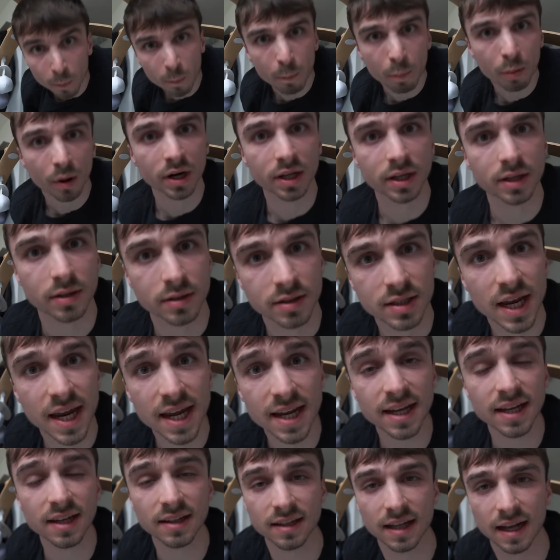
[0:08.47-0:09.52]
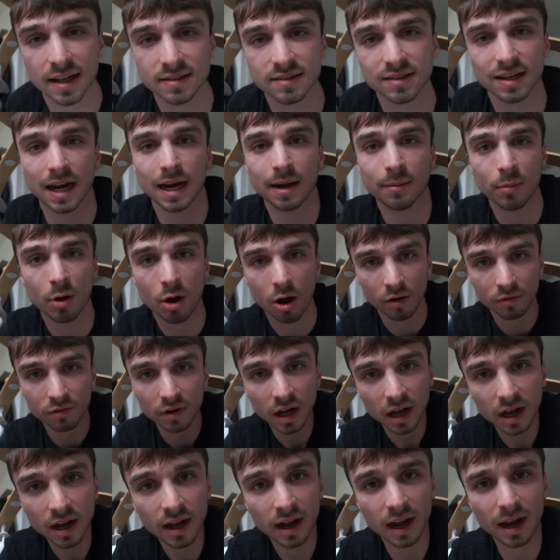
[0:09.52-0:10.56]
But in taking that time off,
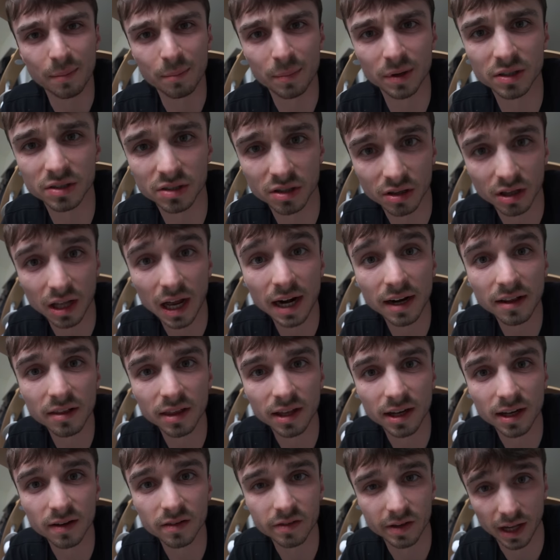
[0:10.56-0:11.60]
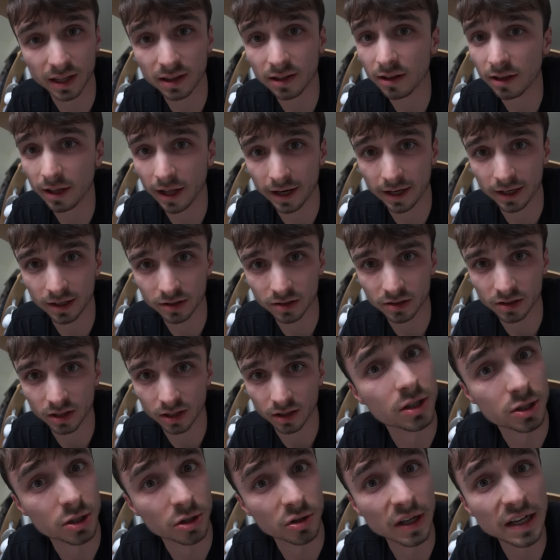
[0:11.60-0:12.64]
I missed a lot of things at the
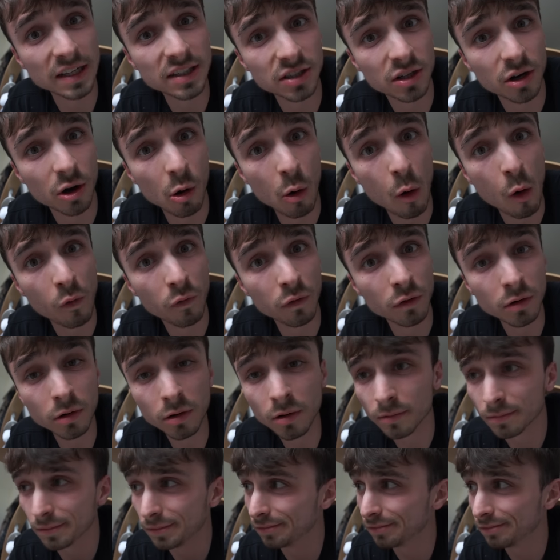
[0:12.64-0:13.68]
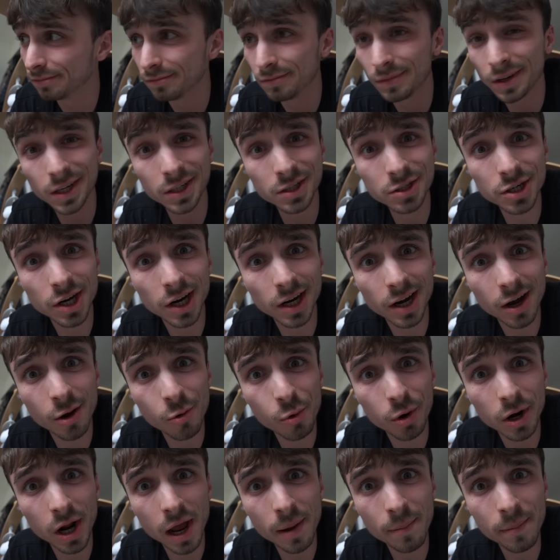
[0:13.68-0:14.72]
LegaSea. So let's go over and check out
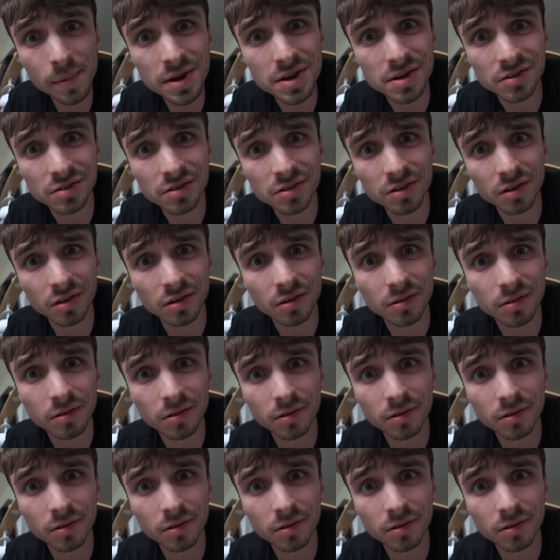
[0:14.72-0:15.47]
what I missed.